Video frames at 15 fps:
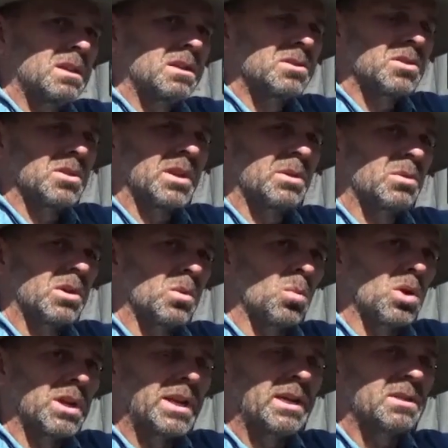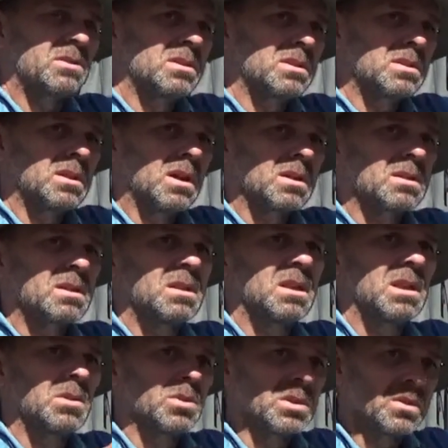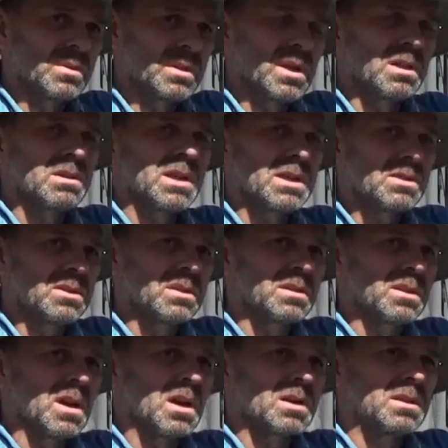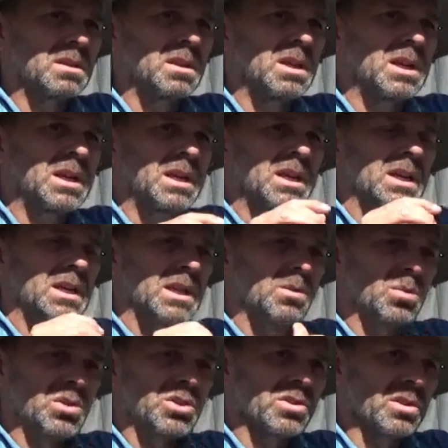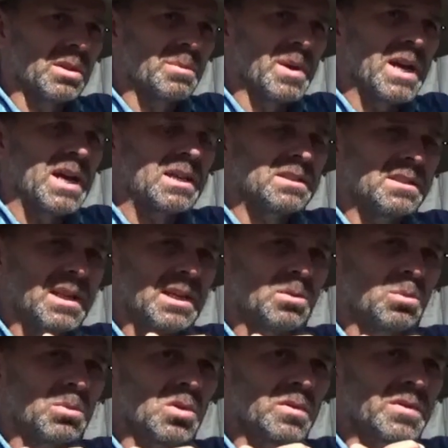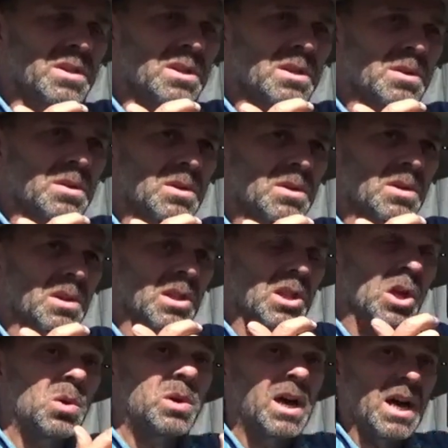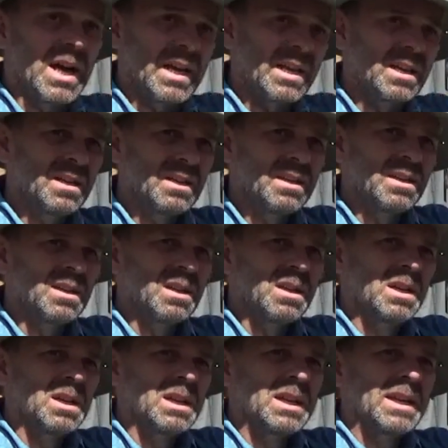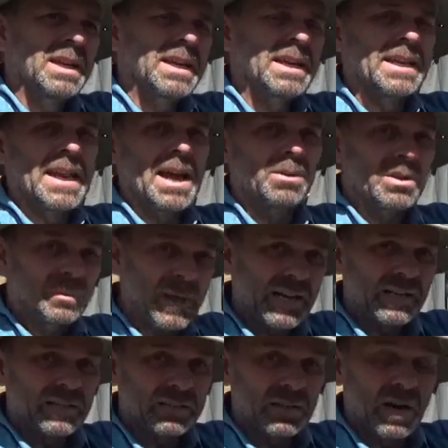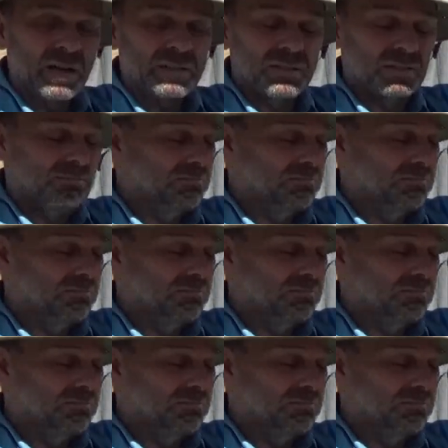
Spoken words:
So they were in one house in Stockton, then they went to another house in Stockton, and then when Shirley passed, Dad moved to Lodi, and now he's back in Stockton.